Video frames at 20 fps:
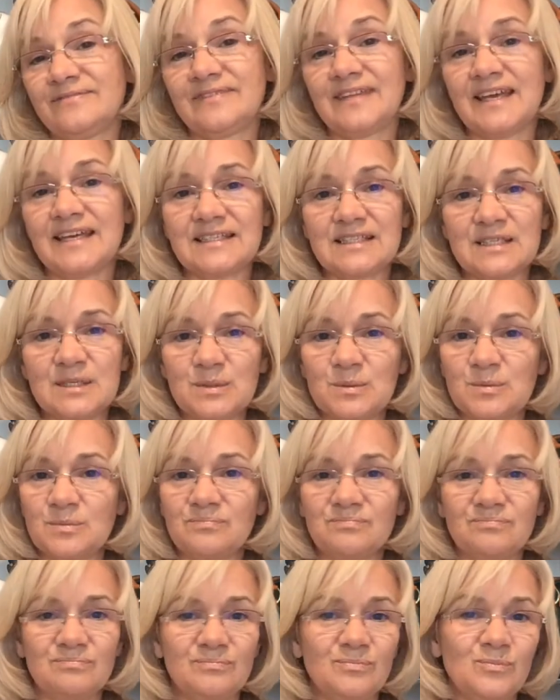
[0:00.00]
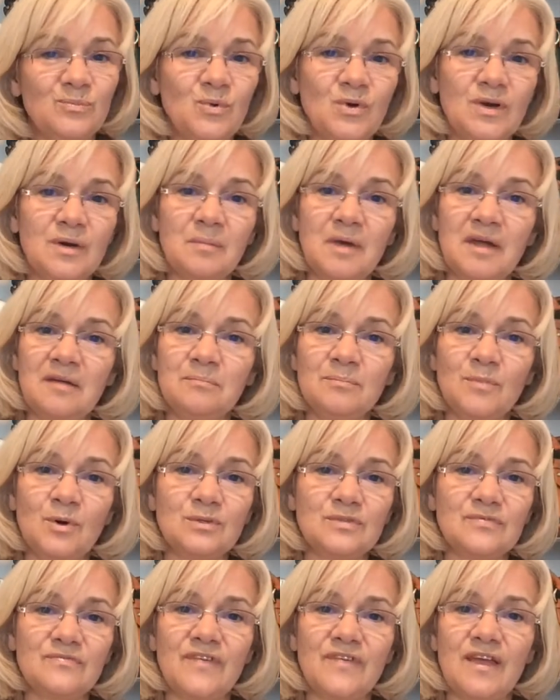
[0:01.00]
that's one of my
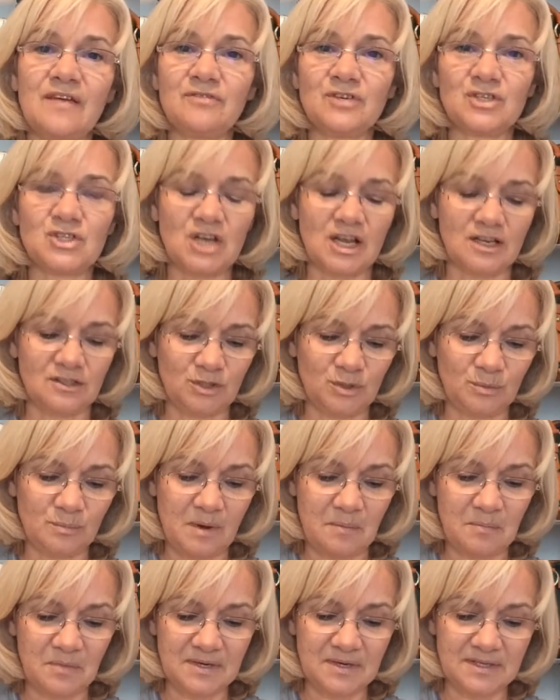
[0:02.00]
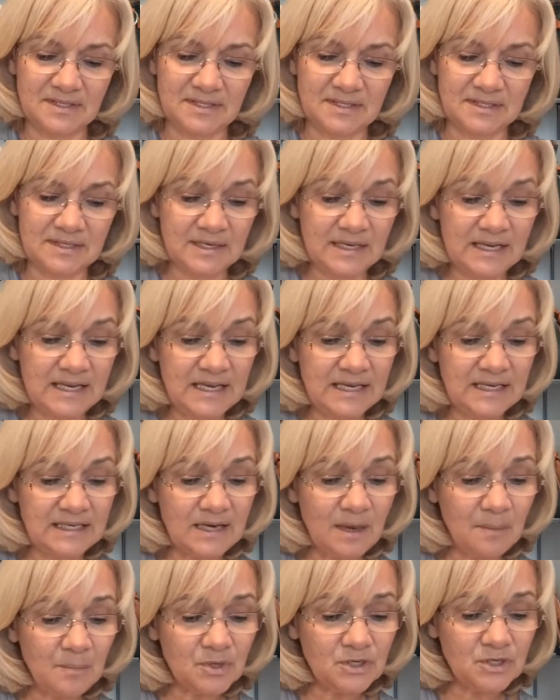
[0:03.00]
most favorite childhood memories.
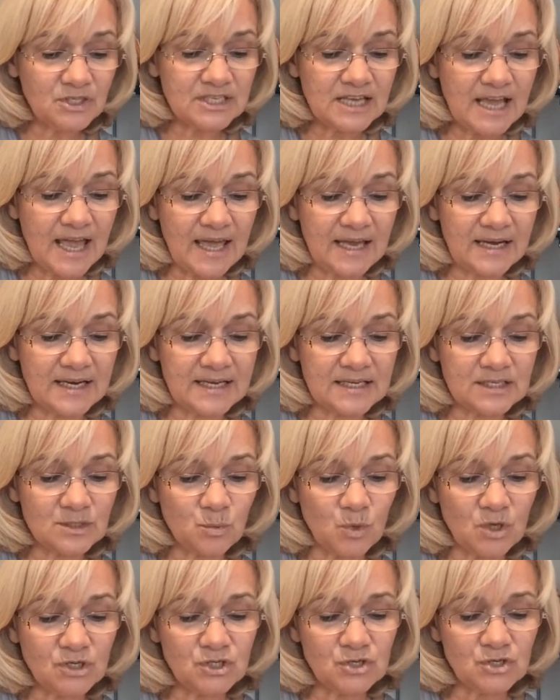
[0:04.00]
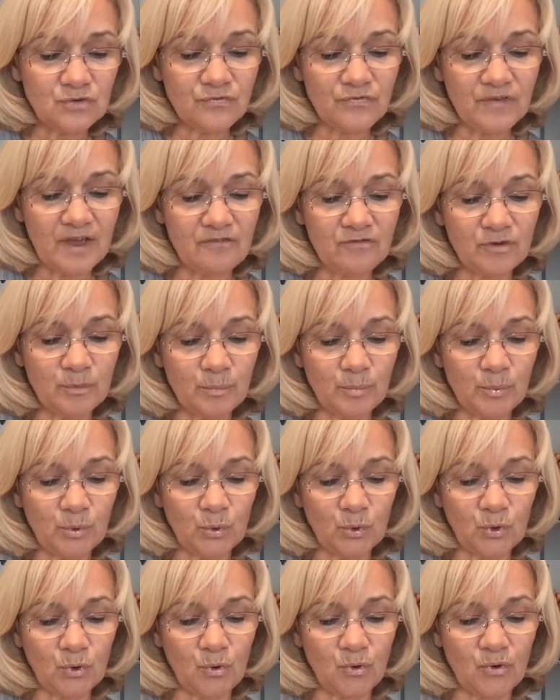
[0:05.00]
Number 10 is what's your favorite
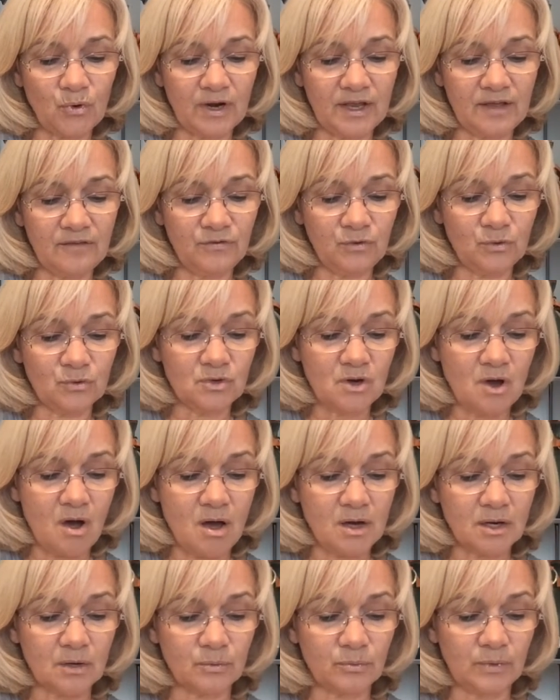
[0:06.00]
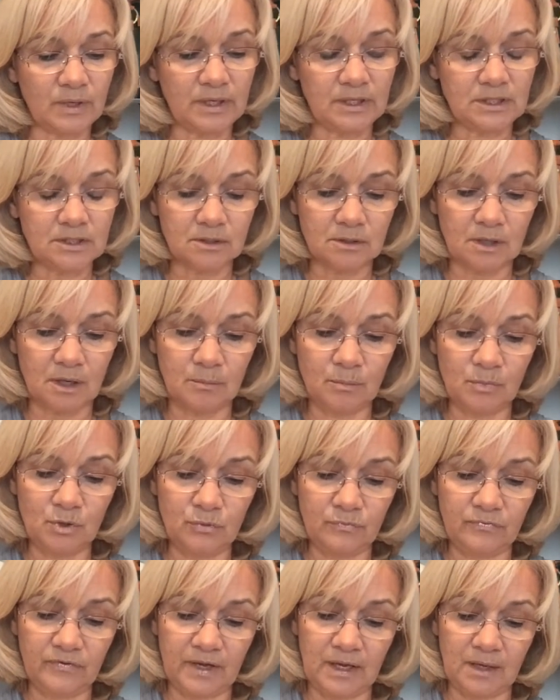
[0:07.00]
book or if you're not a reader, a
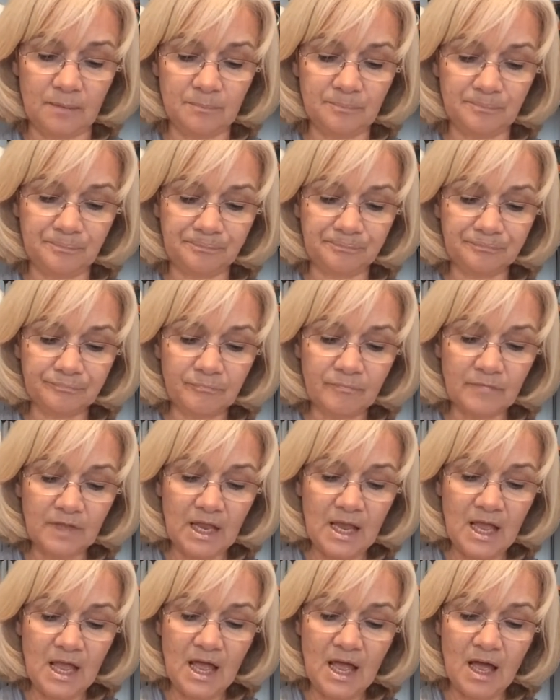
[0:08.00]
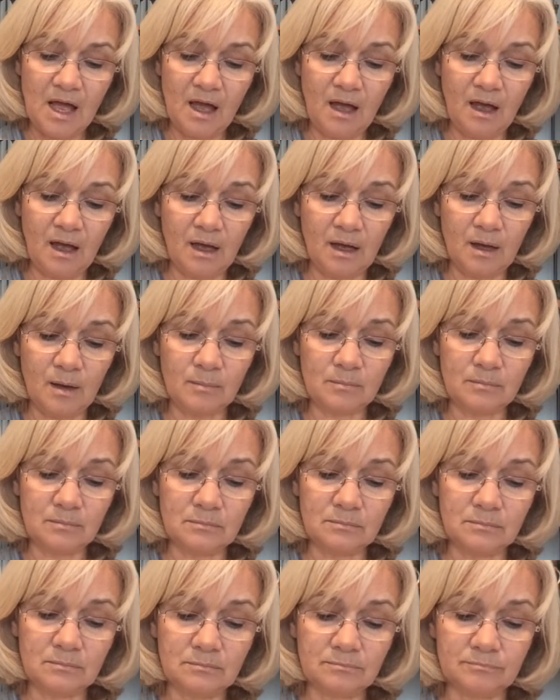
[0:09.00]
movie?
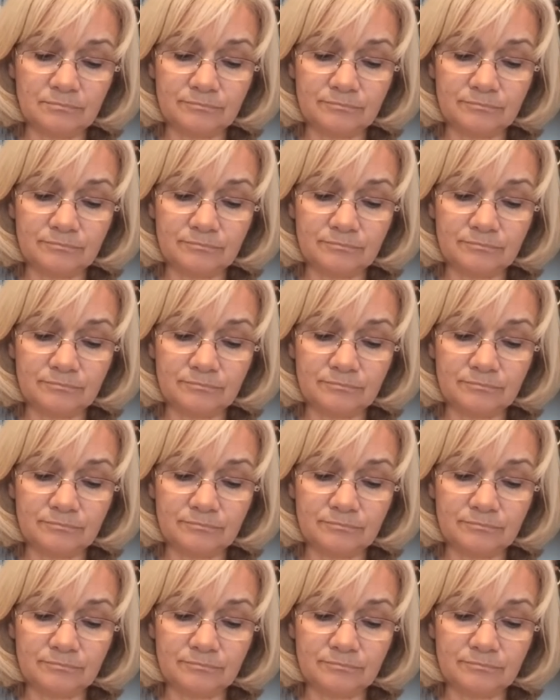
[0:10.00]
Um,